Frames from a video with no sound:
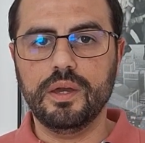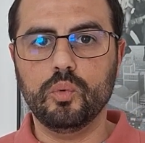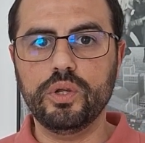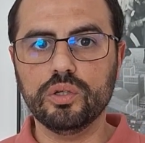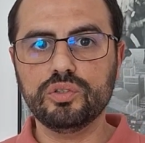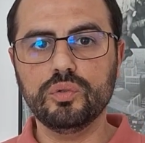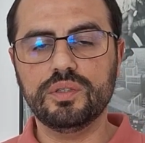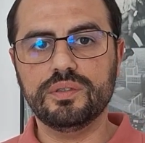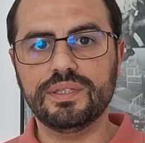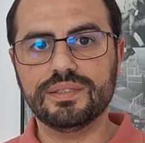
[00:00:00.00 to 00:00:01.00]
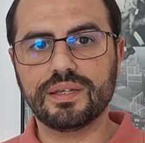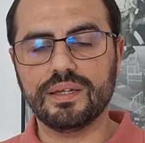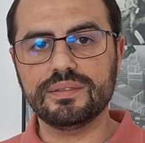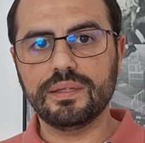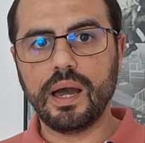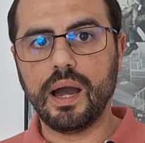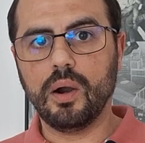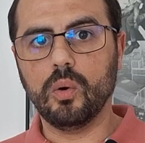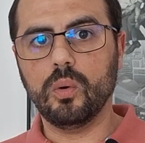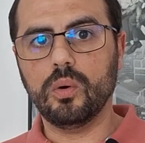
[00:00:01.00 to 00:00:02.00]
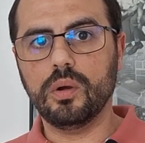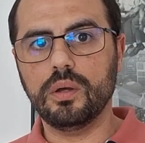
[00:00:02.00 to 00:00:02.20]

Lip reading: We also discussed how